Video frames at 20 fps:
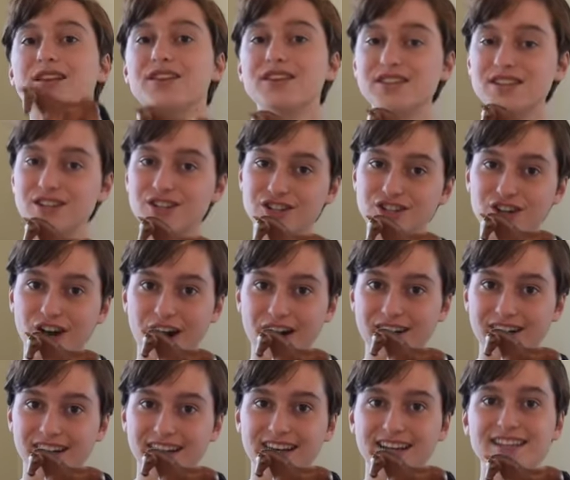This is
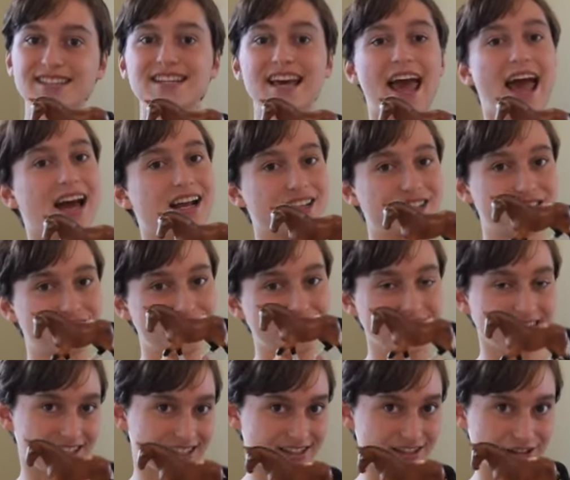Charlotte, and
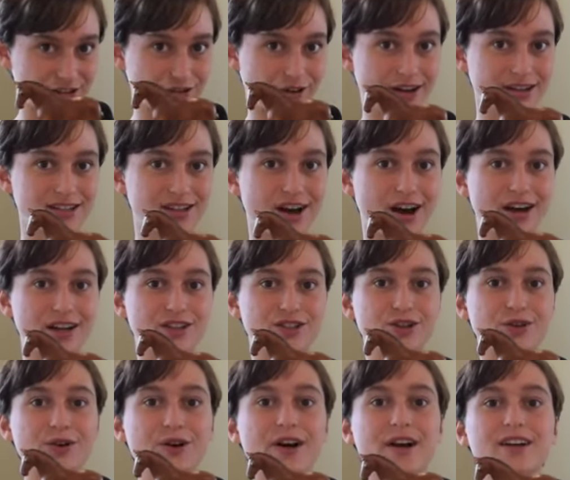she is a
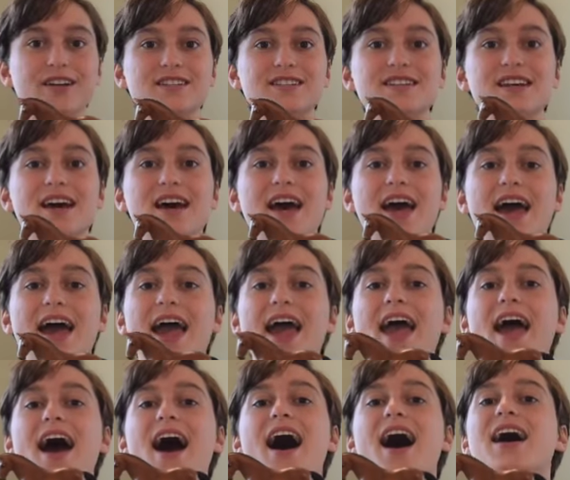dressage horse.
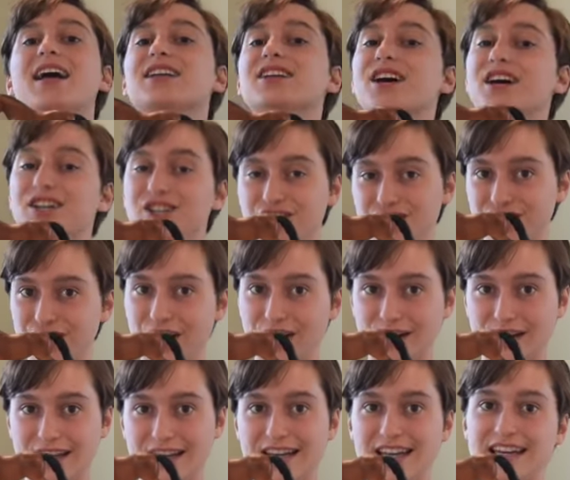And
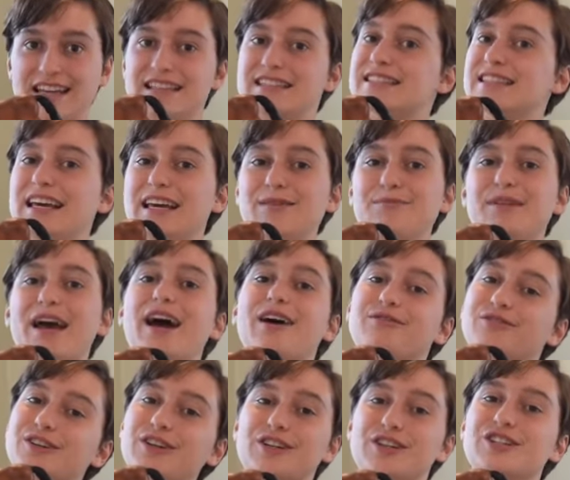Charlotte is named
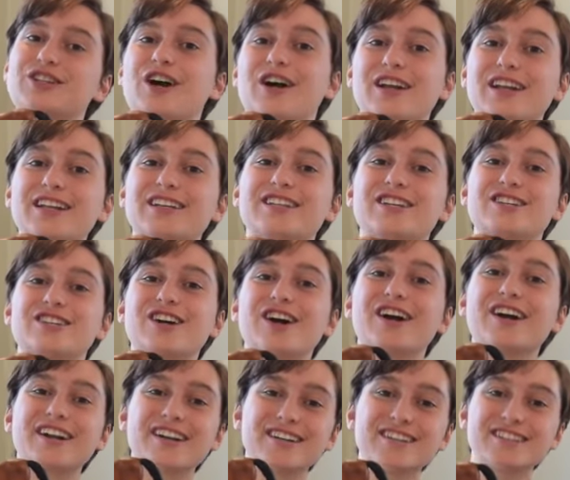after Charlotte
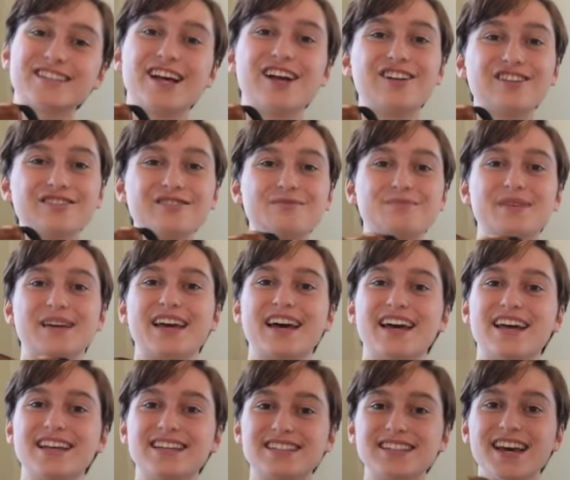Desjardins herself,
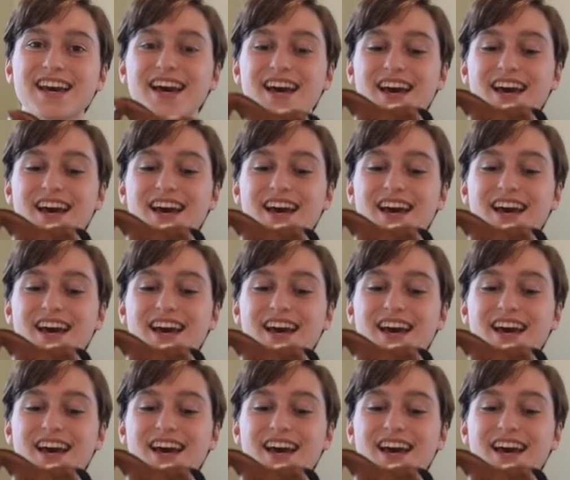because